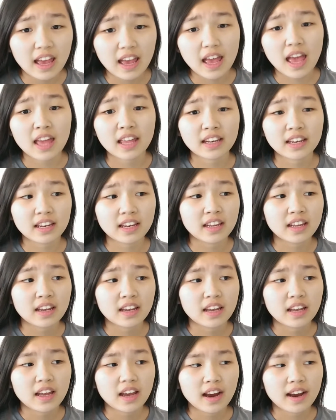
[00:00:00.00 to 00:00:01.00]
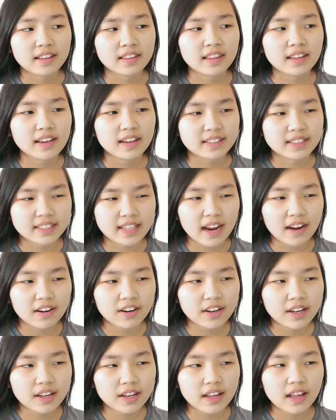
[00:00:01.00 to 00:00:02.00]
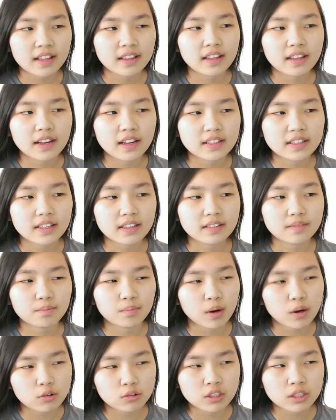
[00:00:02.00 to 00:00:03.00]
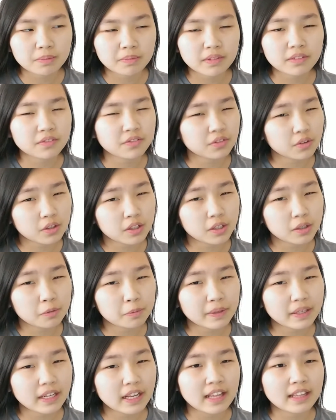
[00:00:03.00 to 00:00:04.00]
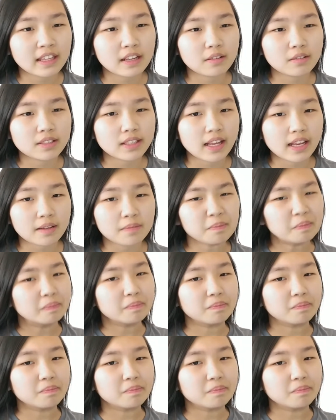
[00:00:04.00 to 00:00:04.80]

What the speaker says: and I think I started it and then I didn't post something for a little bit, and then I was like,